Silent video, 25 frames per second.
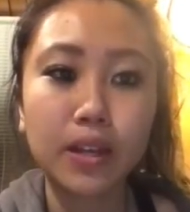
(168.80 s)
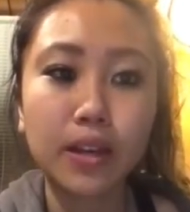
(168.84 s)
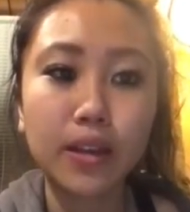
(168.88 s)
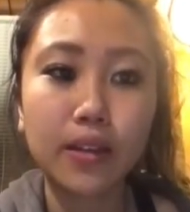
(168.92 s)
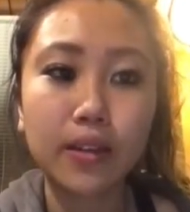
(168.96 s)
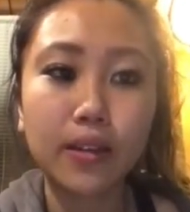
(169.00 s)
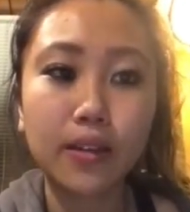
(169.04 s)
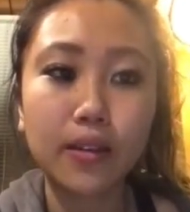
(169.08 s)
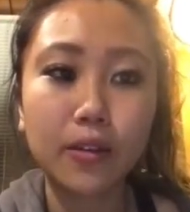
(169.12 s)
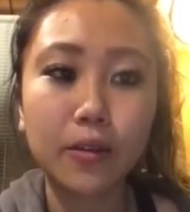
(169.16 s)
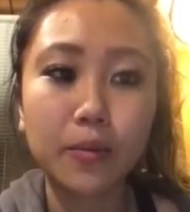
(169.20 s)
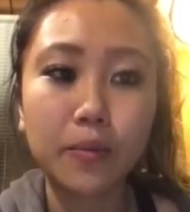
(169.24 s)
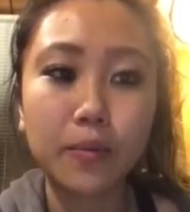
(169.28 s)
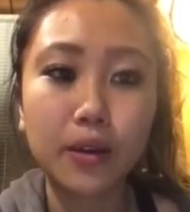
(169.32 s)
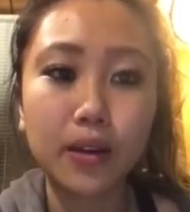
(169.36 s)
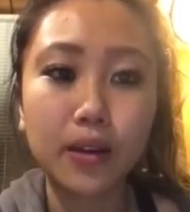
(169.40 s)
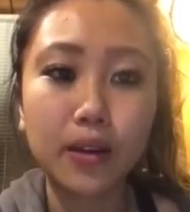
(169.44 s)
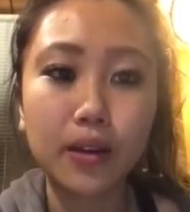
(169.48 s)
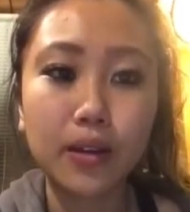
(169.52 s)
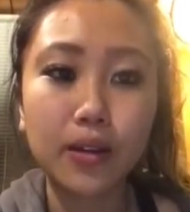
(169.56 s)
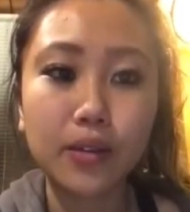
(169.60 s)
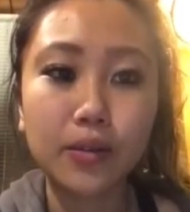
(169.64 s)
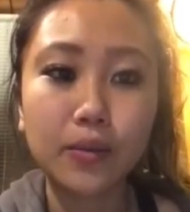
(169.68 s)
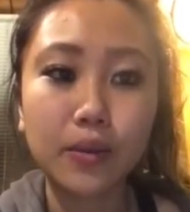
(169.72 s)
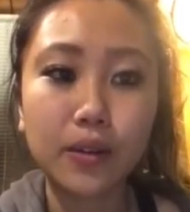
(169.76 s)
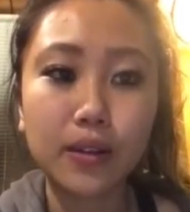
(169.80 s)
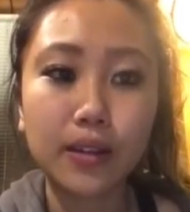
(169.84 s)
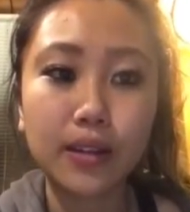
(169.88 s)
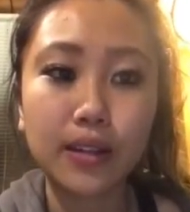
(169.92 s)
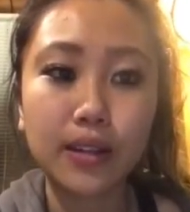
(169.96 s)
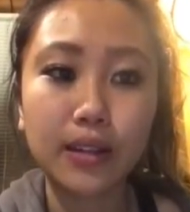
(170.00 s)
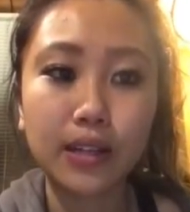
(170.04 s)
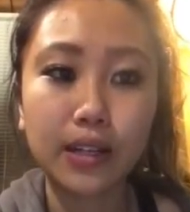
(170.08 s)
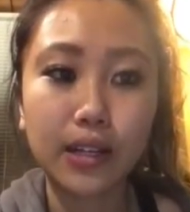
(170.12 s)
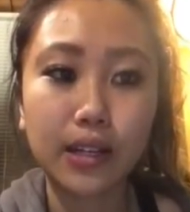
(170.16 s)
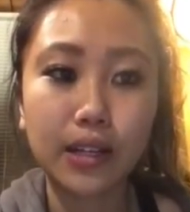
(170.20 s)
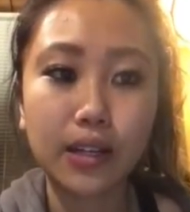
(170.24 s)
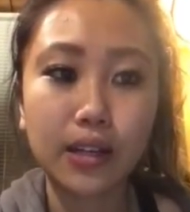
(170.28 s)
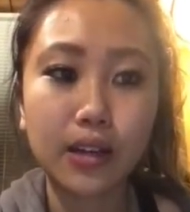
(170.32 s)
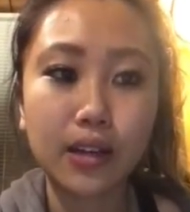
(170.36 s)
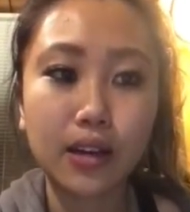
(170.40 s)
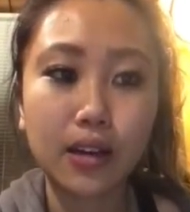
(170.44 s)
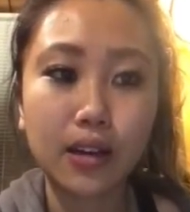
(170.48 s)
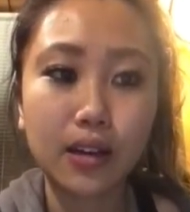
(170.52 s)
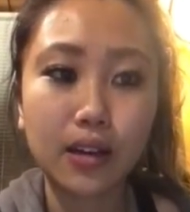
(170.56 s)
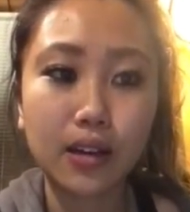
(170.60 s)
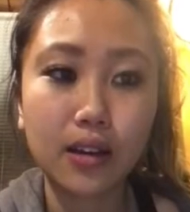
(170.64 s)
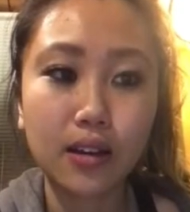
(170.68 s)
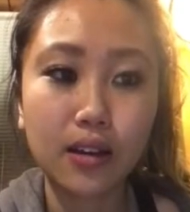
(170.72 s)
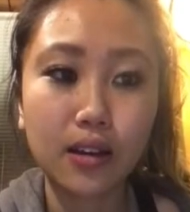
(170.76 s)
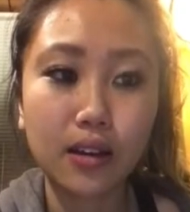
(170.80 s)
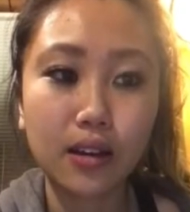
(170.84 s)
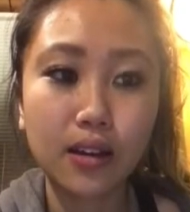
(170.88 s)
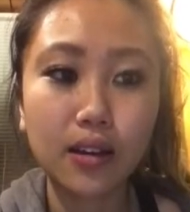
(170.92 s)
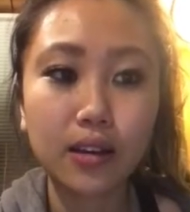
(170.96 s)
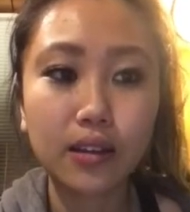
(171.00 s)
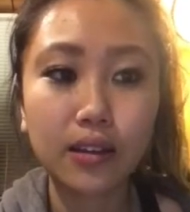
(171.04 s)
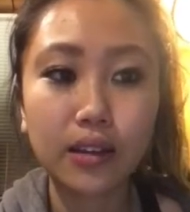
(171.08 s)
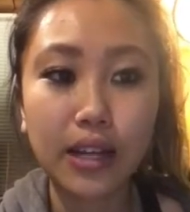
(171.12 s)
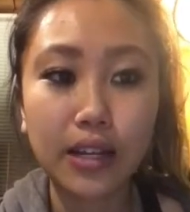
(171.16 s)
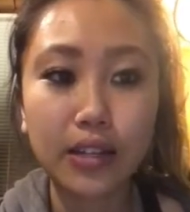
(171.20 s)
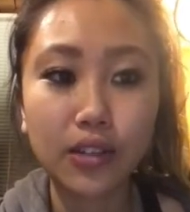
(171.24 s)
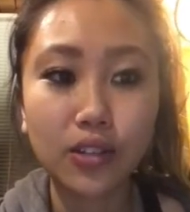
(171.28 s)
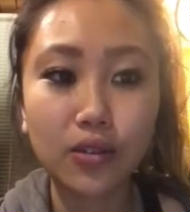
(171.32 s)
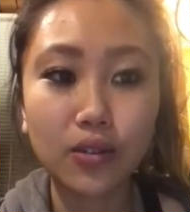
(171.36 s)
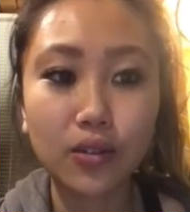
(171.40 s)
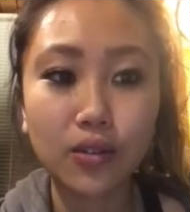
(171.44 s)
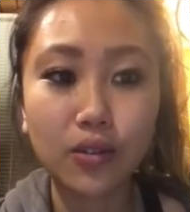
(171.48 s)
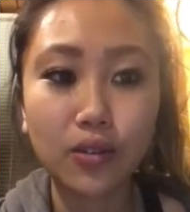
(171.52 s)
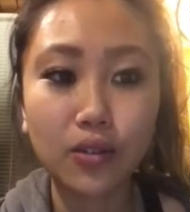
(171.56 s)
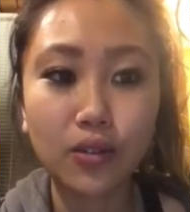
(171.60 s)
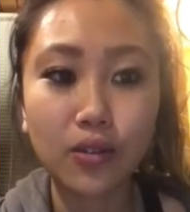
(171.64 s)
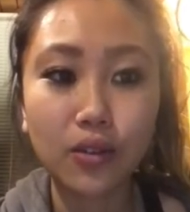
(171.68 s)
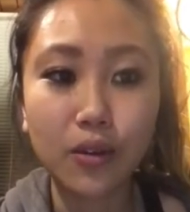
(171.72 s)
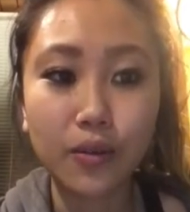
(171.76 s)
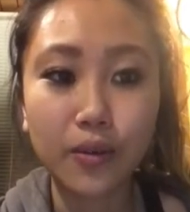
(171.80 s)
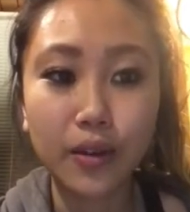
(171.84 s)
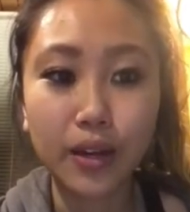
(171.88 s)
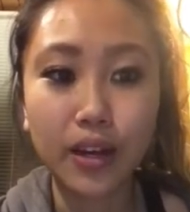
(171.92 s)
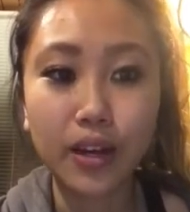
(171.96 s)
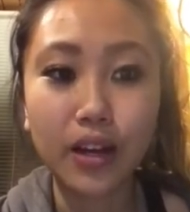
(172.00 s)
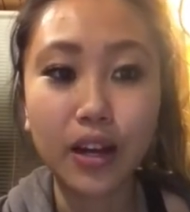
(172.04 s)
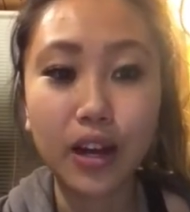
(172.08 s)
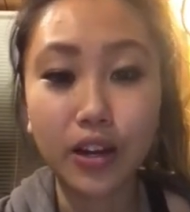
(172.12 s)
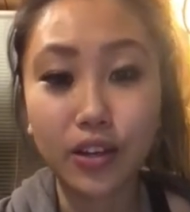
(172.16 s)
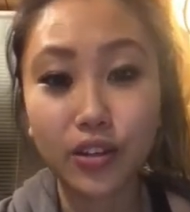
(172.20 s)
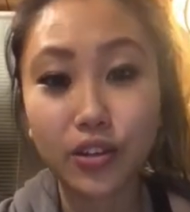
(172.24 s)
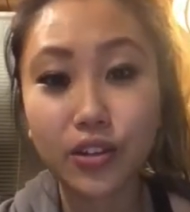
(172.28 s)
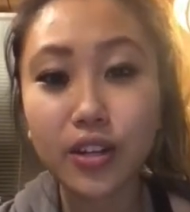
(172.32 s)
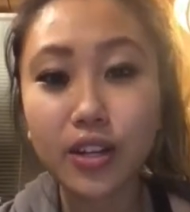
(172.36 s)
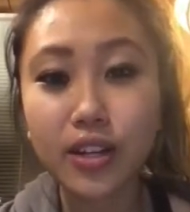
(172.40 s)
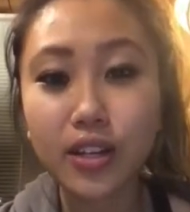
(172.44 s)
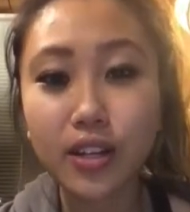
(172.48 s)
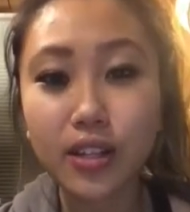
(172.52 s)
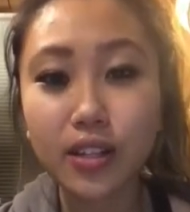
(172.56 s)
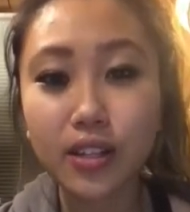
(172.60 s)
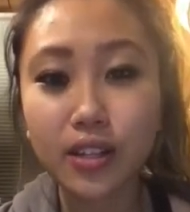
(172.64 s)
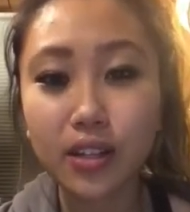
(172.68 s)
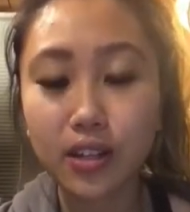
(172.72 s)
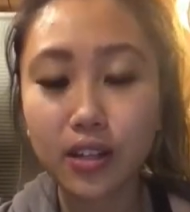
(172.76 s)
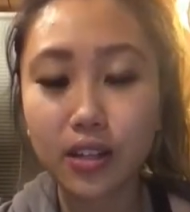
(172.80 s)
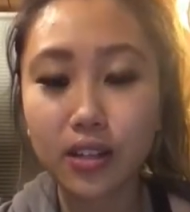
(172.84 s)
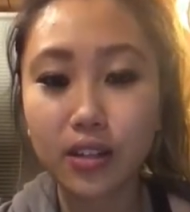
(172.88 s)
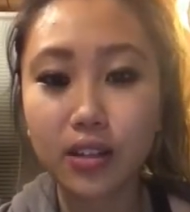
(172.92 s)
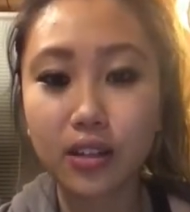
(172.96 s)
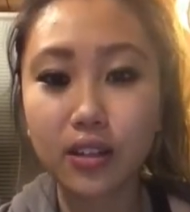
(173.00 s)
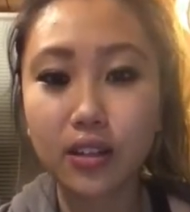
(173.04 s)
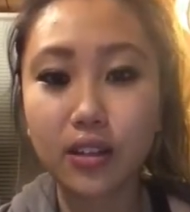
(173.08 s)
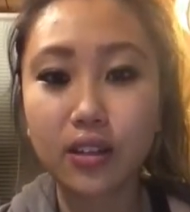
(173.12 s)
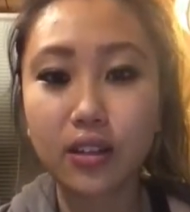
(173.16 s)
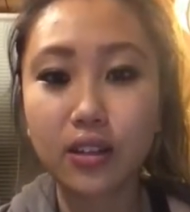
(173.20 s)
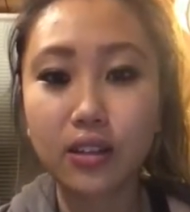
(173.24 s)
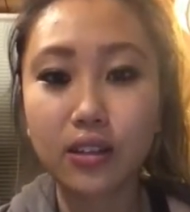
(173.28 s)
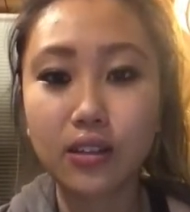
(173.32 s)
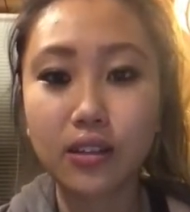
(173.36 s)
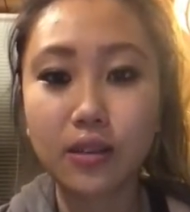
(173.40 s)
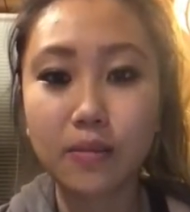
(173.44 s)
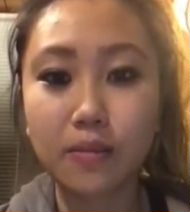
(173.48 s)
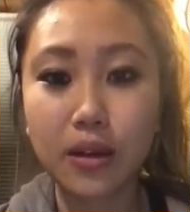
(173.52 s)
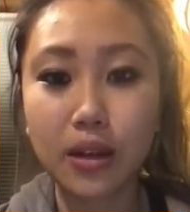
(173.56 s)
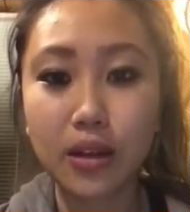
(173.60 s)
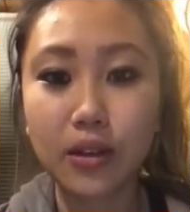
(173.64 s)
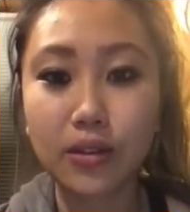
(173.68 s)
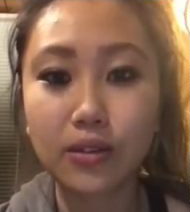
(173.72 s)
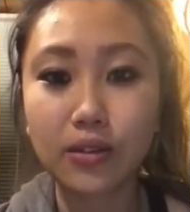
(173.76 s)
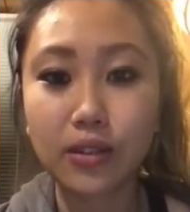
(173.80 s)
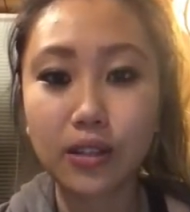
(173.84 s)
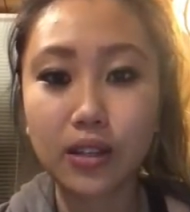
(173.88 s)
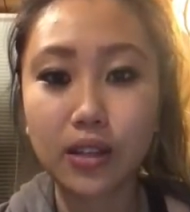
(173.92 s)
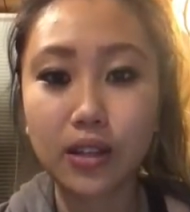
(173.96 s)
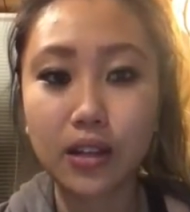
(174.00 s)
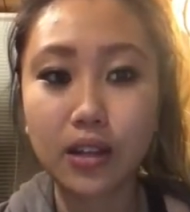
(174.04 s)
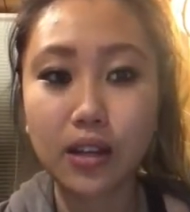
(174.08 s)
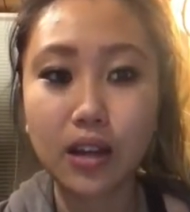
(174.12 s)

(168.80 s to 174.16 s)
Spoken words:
Ethiopia is one of the leading lentil growing countries, and the tomatoes